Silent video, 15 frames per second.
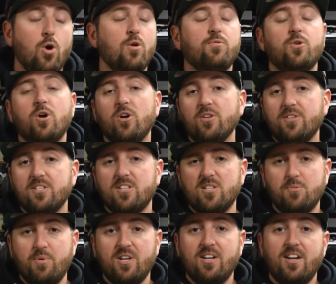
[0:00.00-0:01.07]
Overall, this
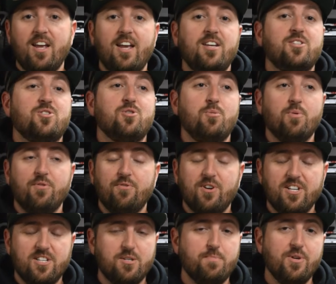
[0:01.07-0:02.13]
has been a super
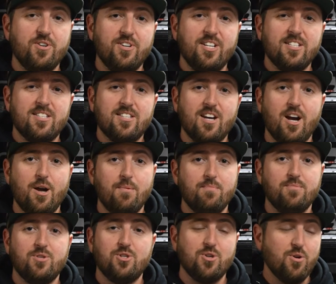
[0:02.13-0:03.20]
fun experience.
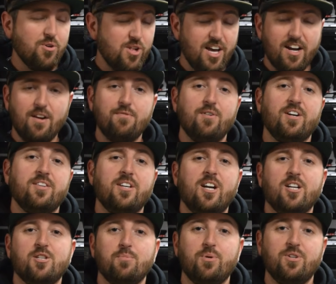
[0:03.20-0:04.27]
I'm so glad I finally
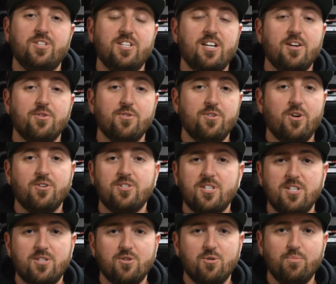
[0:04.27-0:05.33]
got to put together an
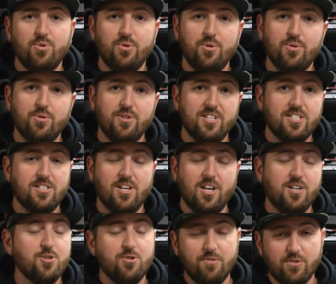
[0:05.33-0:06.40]
RC Subaru that's
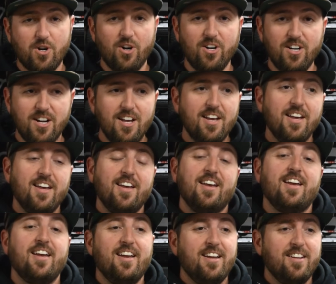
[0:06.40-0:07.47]
not a drift car,
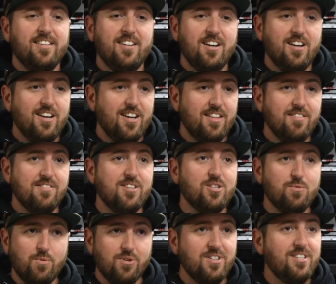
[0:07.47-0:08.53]
and
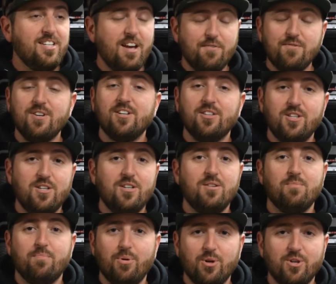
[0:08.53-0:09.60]
this one
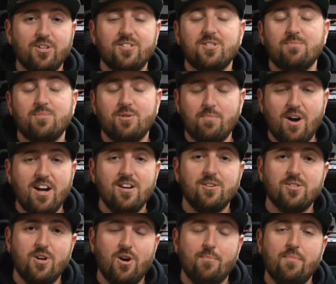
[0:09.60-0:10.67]
definitely put some
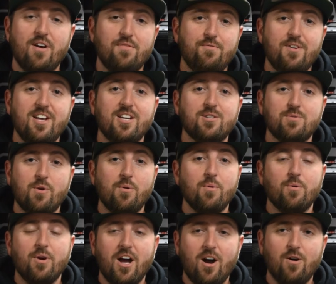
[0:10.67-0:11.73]
smiles on my face while
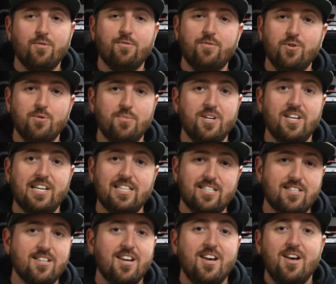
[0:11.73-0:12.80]
we were out filming.
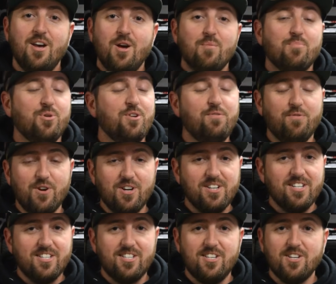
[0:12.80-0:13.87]
It's pretty fun
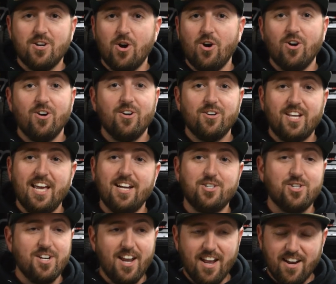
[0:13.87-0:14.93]
to see a car
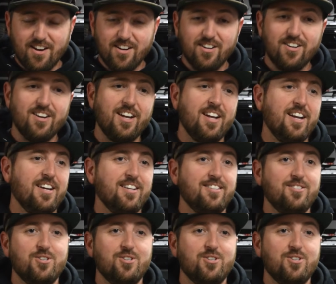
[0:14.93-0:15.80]
catching air and